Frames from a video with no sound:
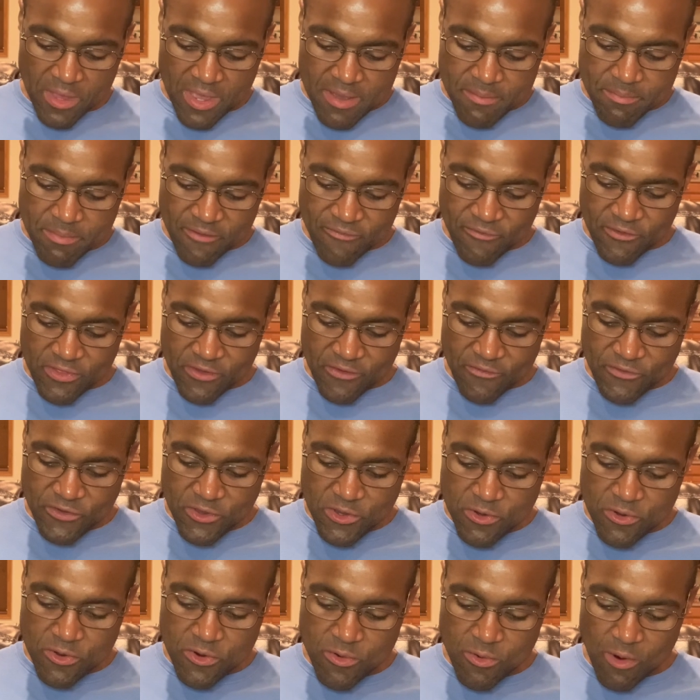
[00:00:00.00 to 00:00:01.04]
But for the
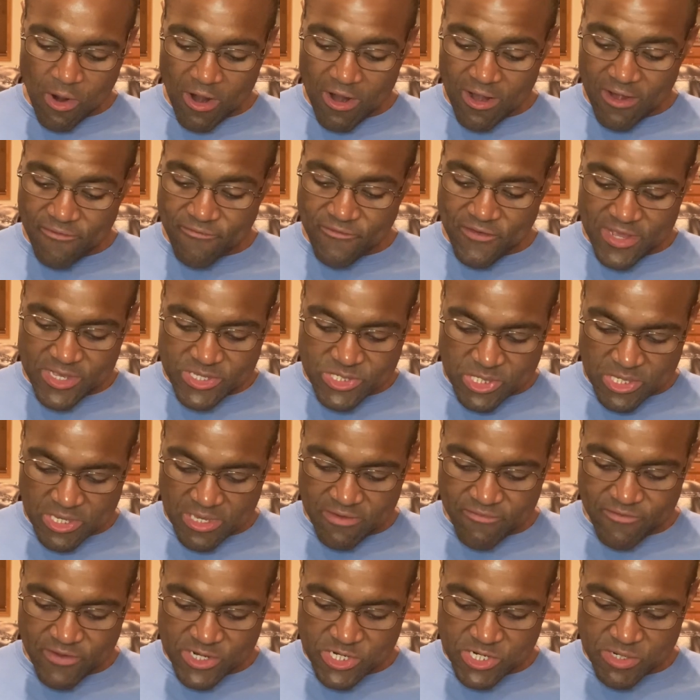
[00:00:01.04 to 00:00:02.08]
few who are facing
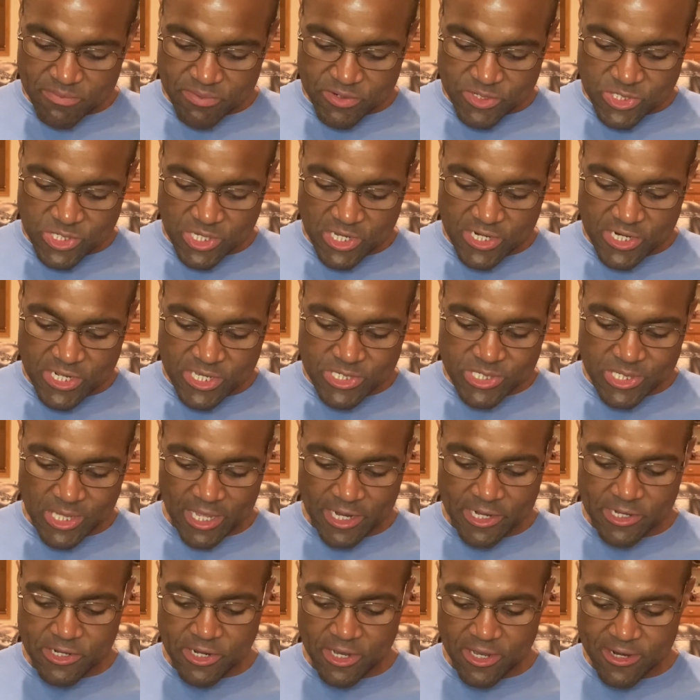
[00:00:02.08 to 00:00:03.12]
eviction proceedings,
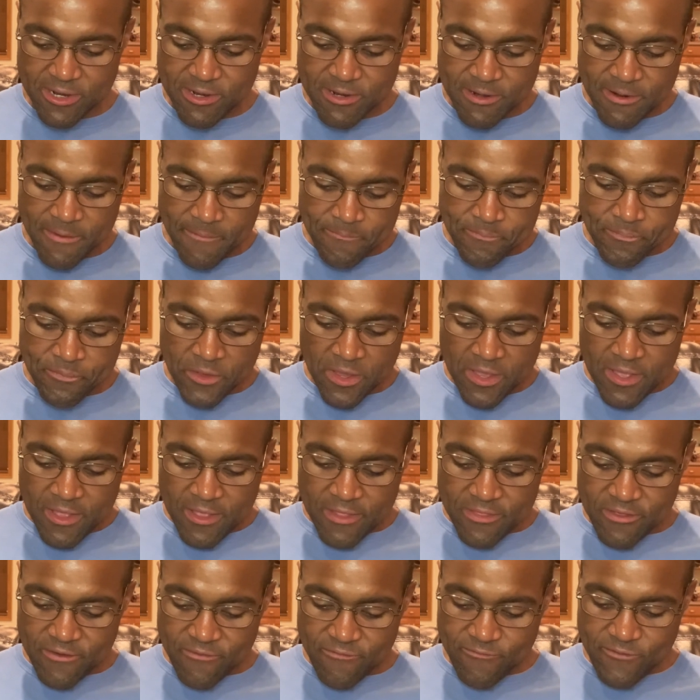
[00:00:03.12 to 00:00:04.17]
like Duggar,
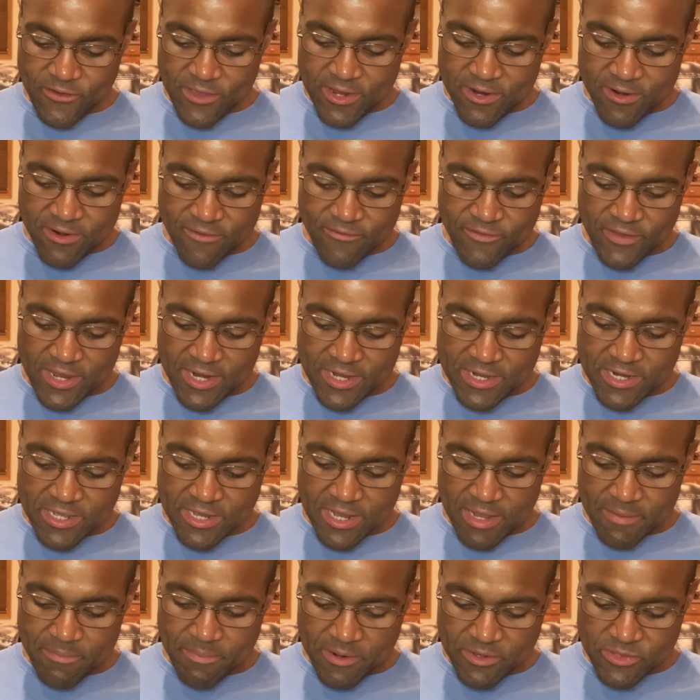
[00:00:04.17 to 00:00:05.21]
the fear of ending
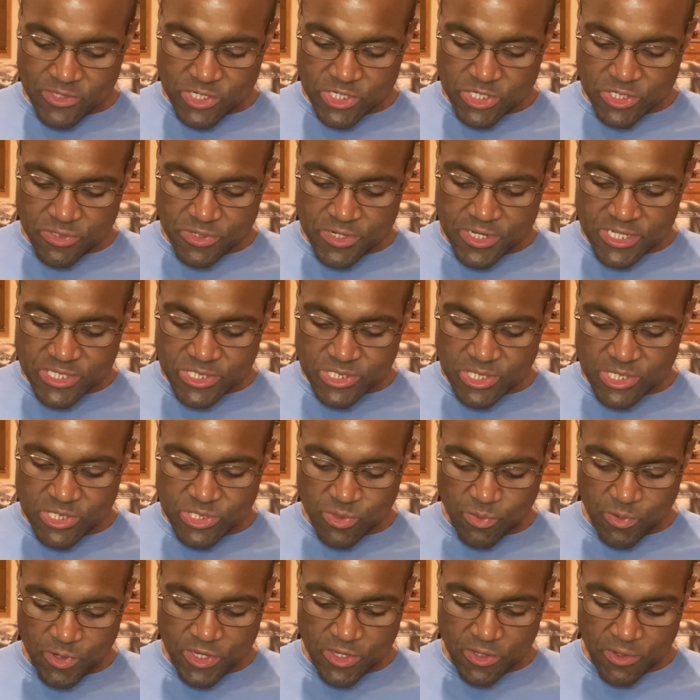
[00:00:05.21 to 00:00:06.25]
up on the streets is
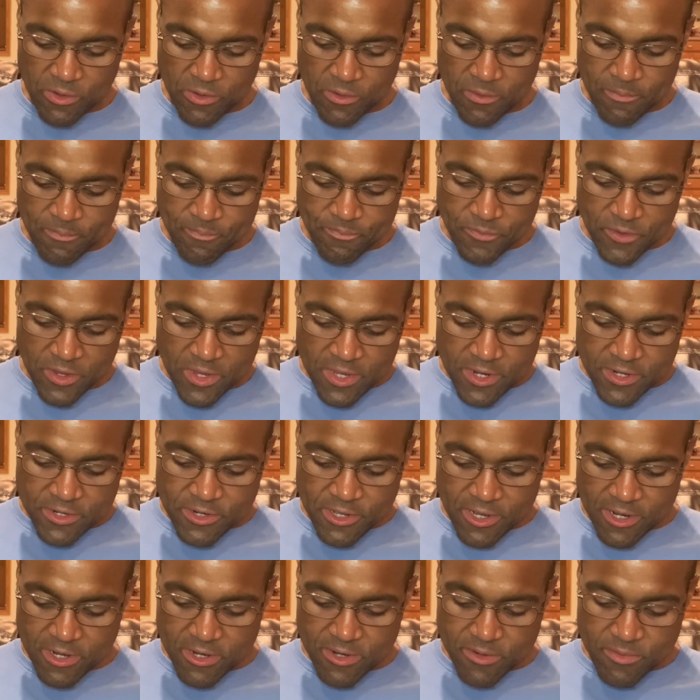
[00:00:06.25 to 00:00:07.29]
real.
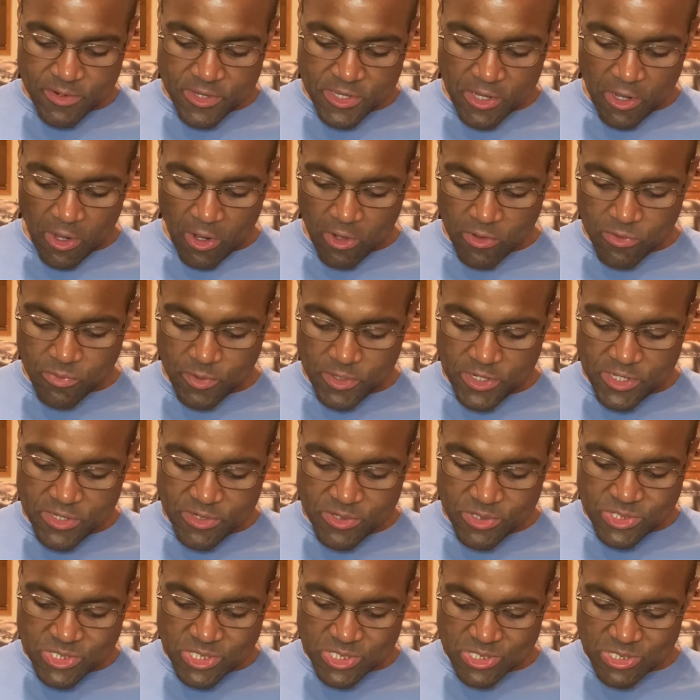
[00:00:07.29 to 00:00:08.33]
Duggar recalled when he
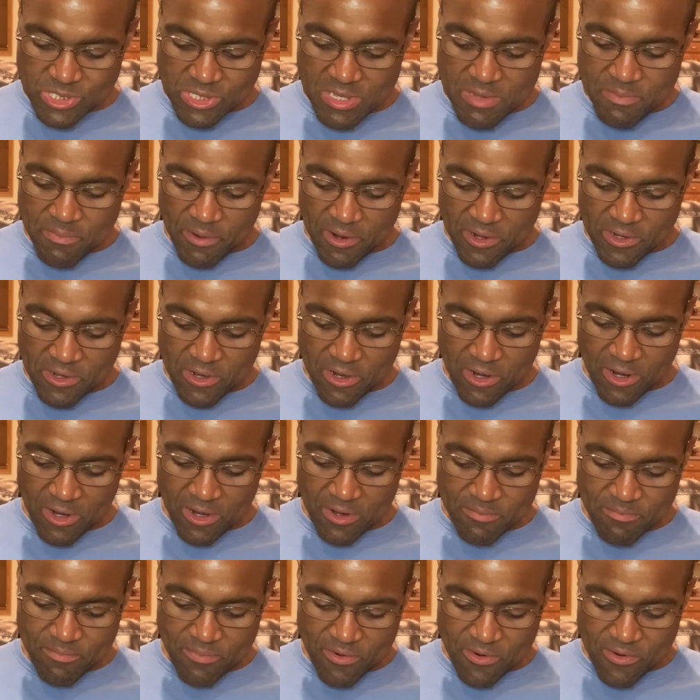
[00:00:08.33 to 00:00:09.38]
used to sleep on
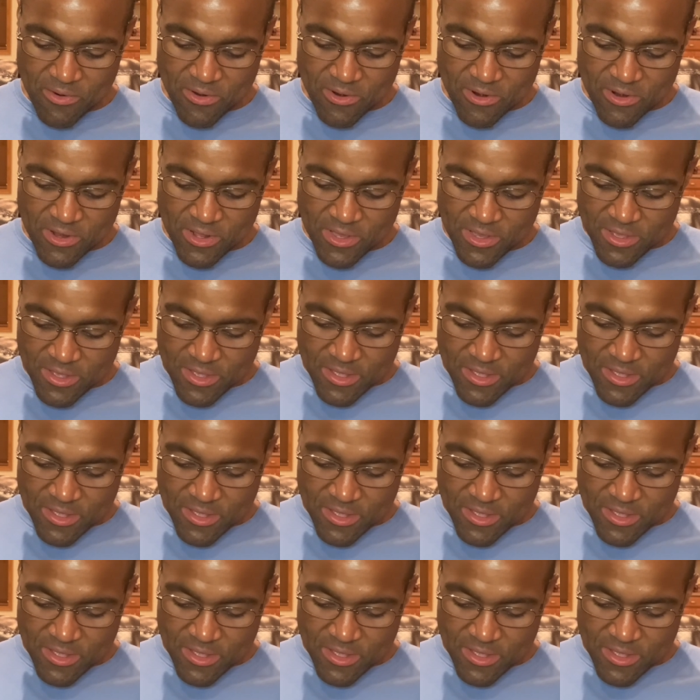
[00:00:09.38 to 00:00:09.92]
cardboard